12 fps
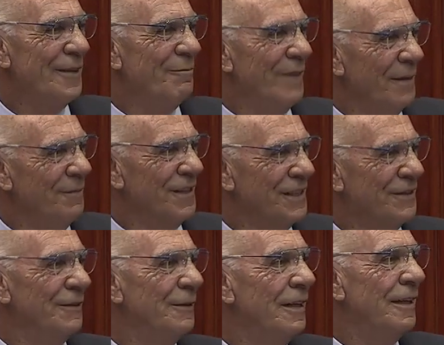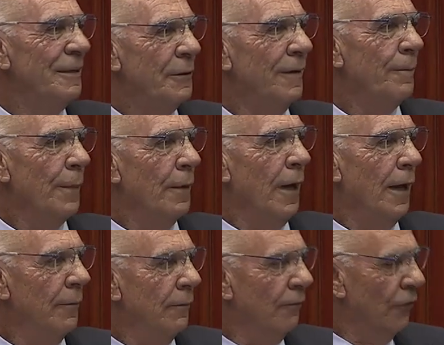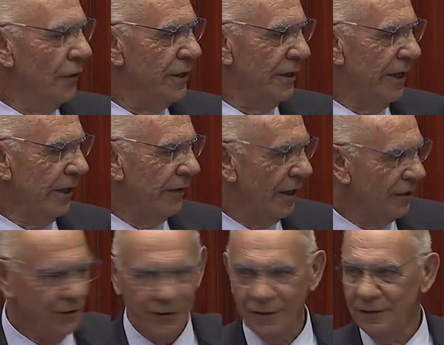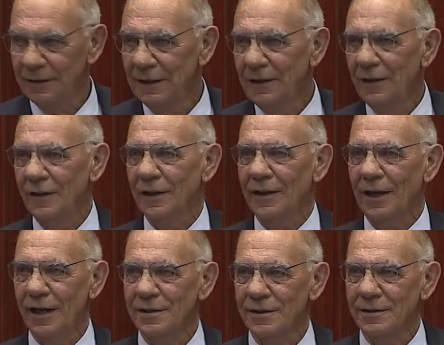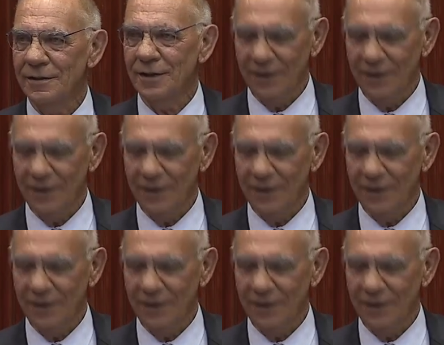the members voicing their gratitude on occasions